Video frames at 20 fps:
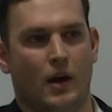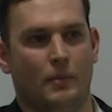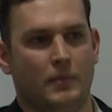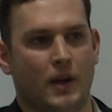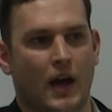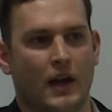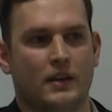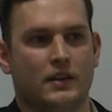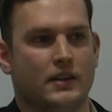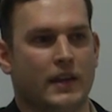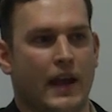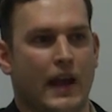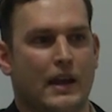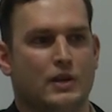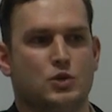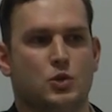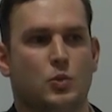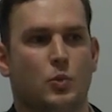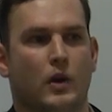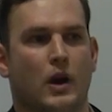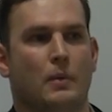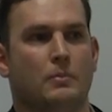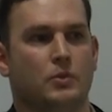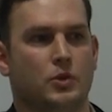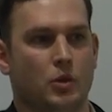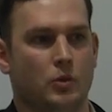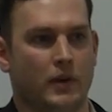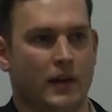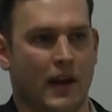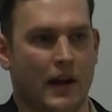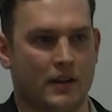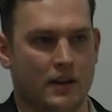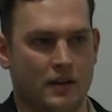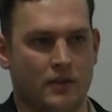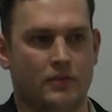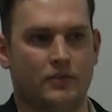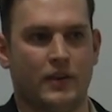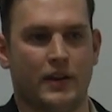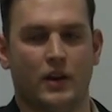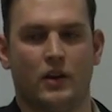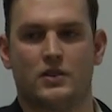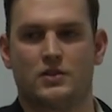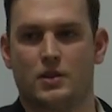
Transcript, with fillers: I'm not engaged with what I'm doing. I need to figure